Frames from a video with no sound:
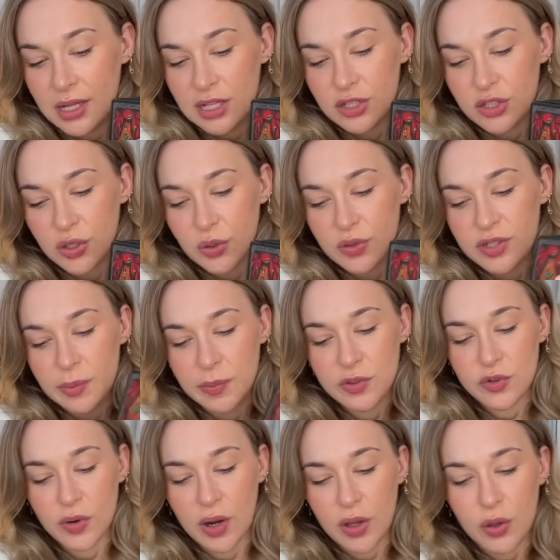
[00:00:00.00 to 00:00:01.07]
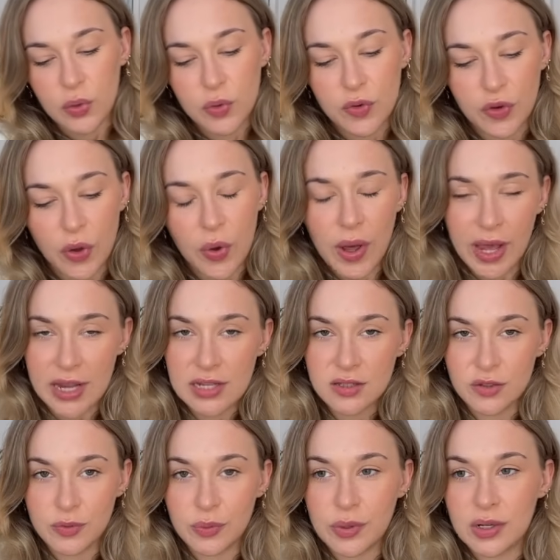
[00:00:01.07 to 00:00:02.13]
So someone's trying to use your Ace
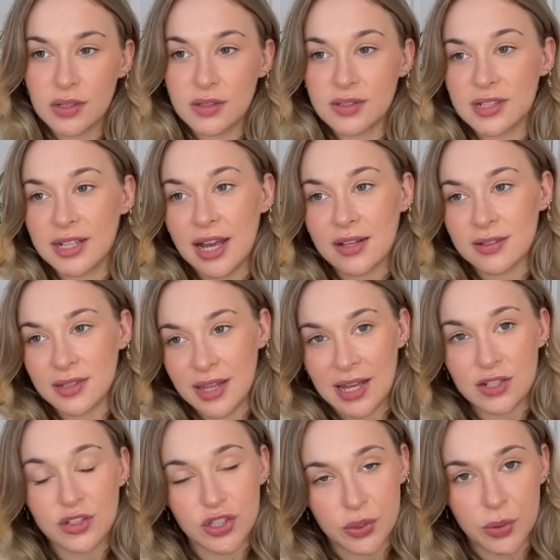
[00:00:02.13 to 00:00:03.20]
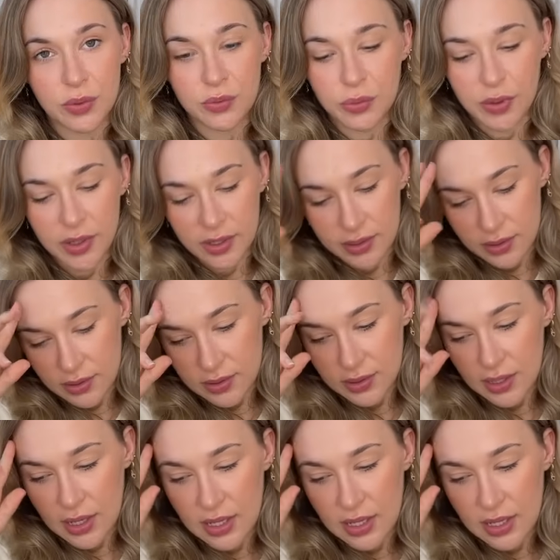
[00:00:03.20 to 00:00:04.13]
of Wands to get to their Two of Wands.